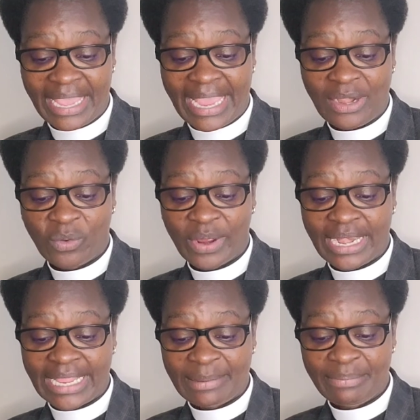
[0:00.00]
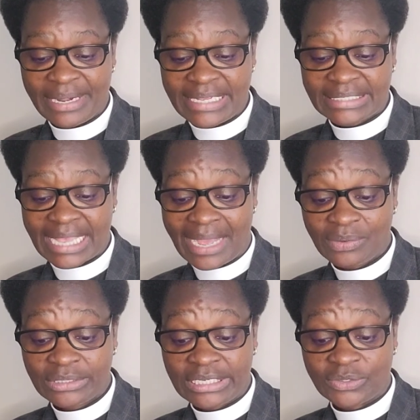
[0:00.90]
"And when he brings
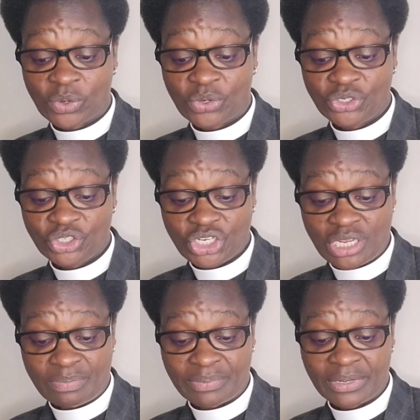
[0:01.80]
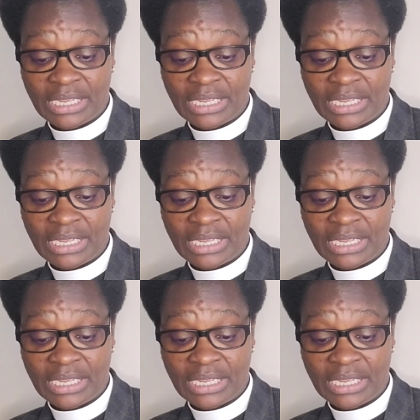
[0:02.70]
out his own sheep,